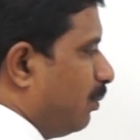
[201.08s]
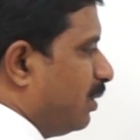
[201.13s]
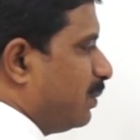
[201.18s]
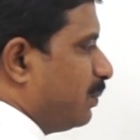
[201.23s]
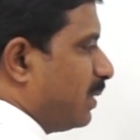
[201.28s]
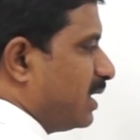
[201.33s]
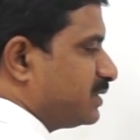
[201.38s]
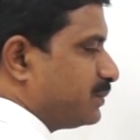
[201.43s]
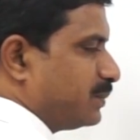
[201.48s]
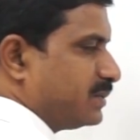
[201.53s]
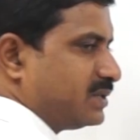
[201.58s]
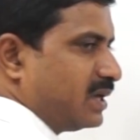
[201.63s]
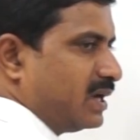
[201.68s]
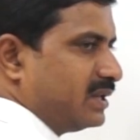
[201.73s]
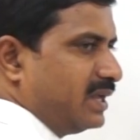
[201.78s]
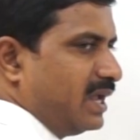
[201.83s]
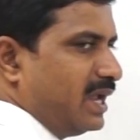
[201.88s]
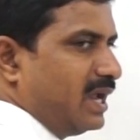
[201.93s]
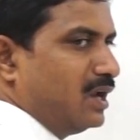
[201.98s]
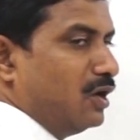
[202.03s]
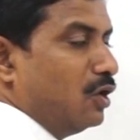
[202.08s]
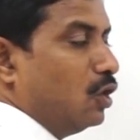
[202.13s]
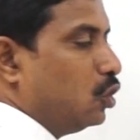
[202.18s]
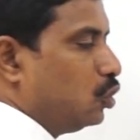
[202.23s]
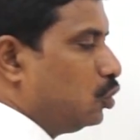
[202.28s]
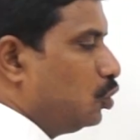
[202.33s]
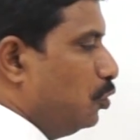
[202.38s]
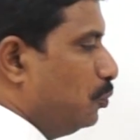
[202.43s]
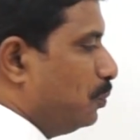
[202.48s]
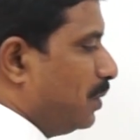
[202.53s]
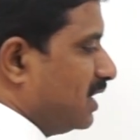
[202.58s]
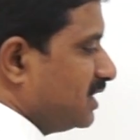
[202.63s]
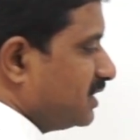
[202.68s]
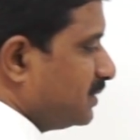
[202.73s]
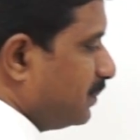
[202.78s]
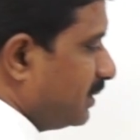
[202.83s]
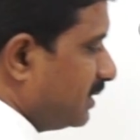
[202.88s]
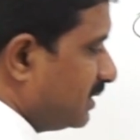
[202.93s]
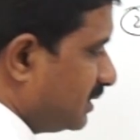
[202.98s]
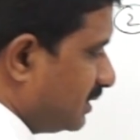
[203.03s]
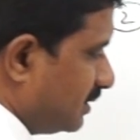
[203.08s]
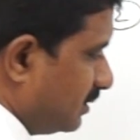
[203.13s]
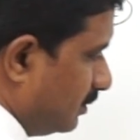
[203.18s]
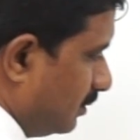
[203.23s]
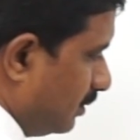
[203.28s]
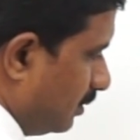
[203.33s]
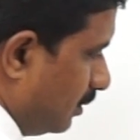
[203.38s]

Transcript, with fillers: many phosphorus are there? 2 phosphorus.